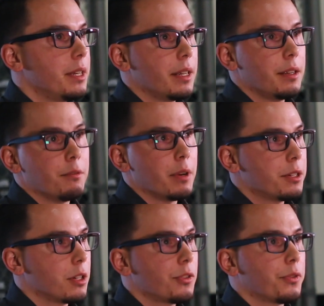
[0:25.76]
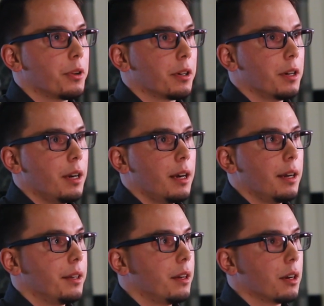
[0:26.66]
We did research for
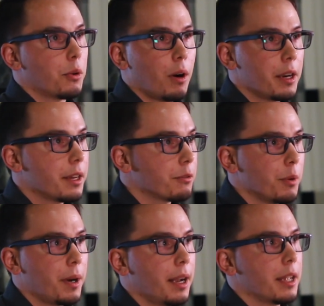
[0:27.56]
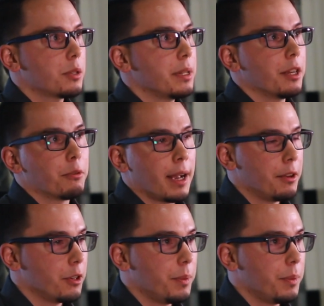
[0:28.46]
aquatic robotics, we did ground